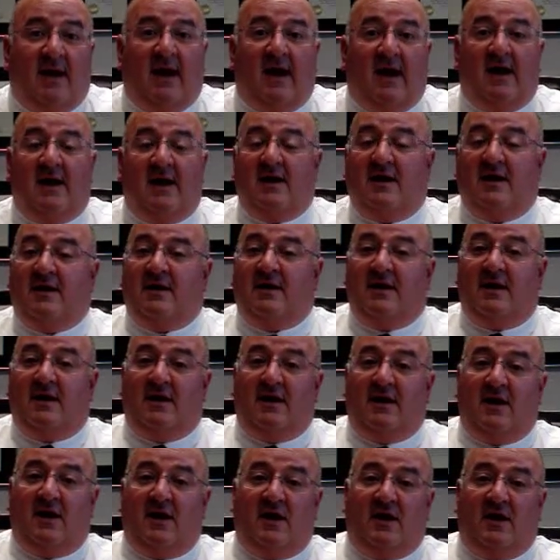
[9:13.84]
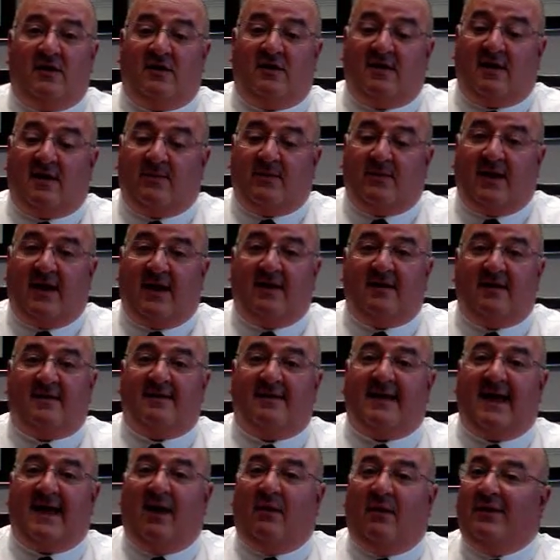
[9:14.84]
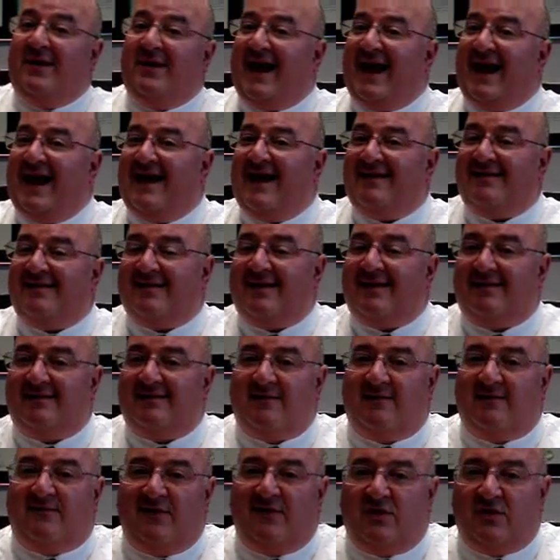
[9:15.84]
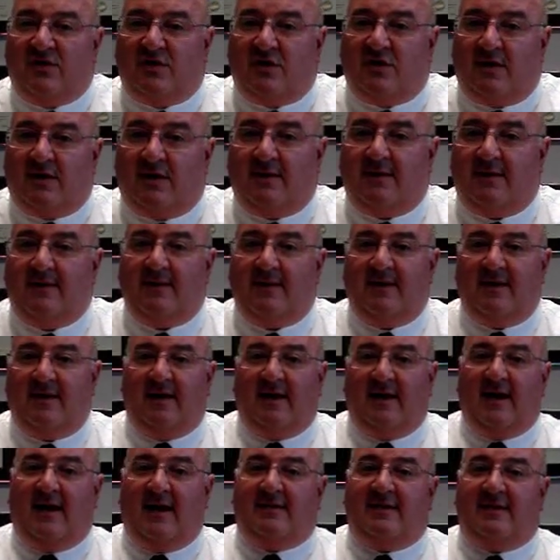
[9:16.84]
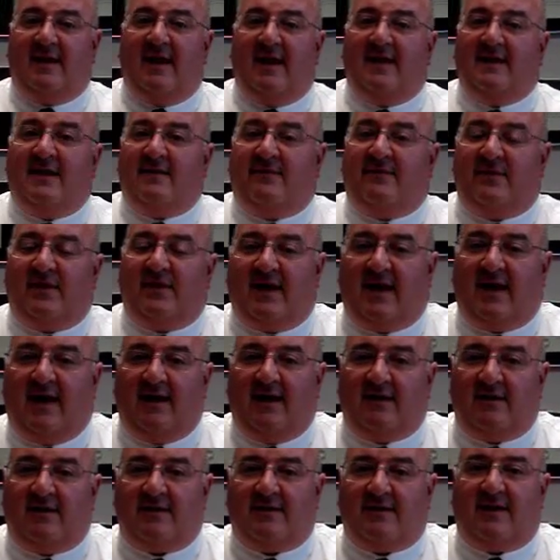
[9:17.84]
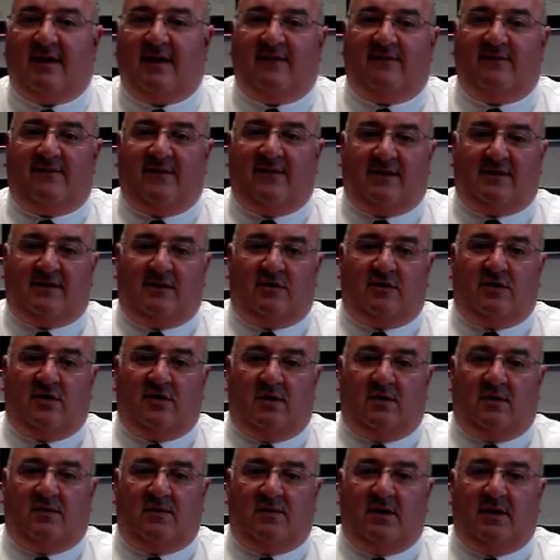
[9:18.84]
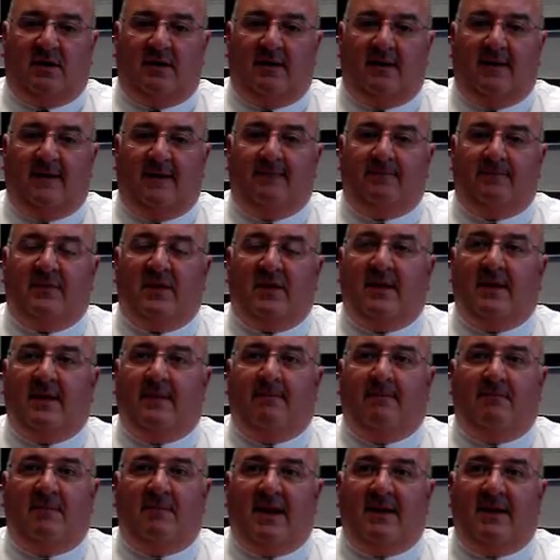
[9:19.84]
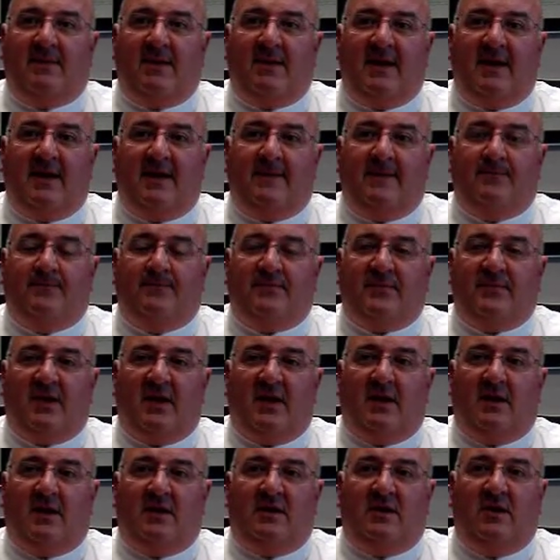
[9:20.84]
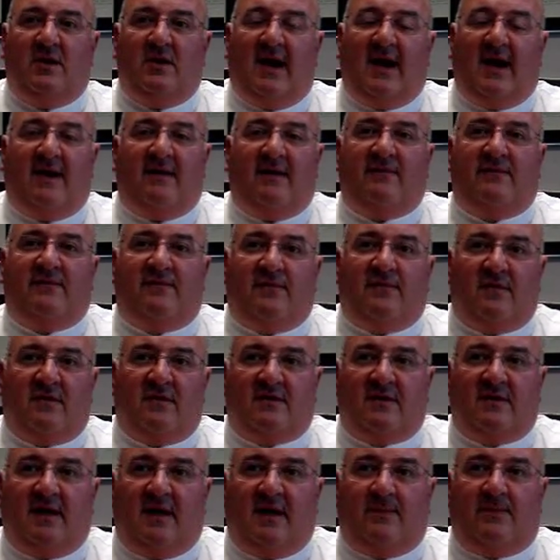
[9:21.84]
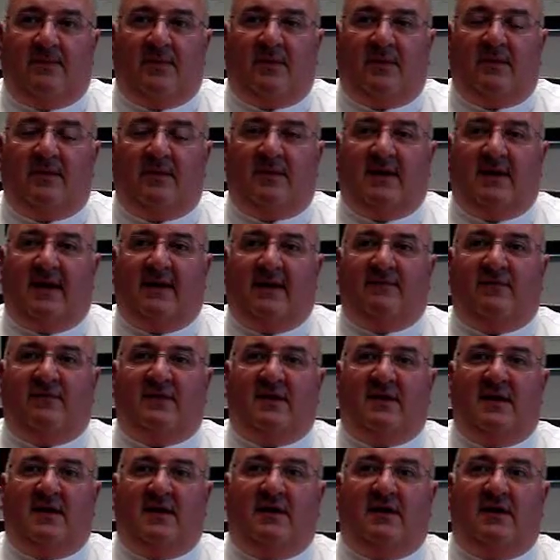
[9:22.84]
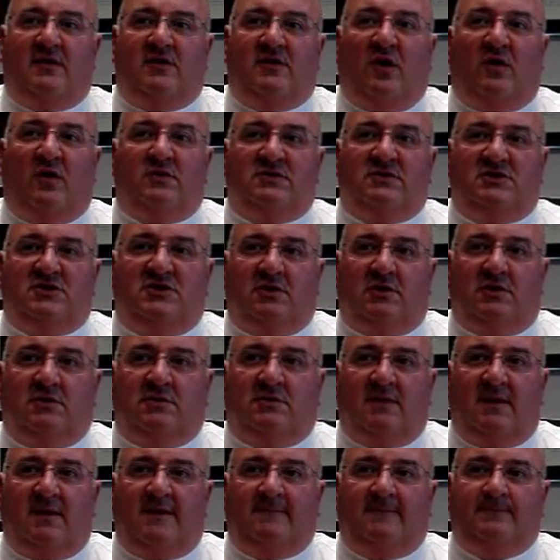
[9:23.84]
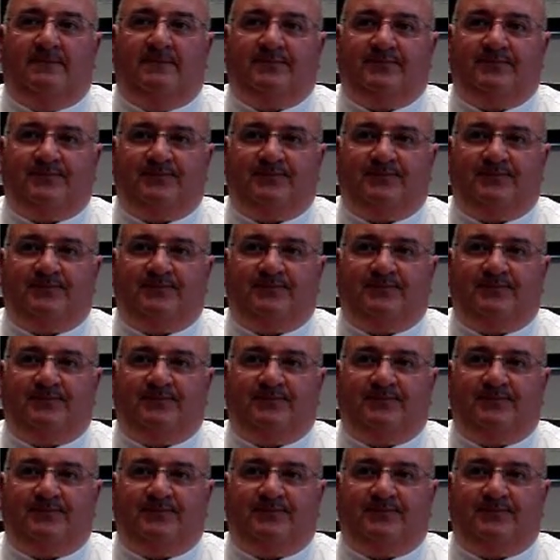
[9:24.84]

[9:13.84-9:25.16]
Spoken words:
and in some cases how an asset division at the end of a case can affect the children. Maybe you have, for example, I've seen adult children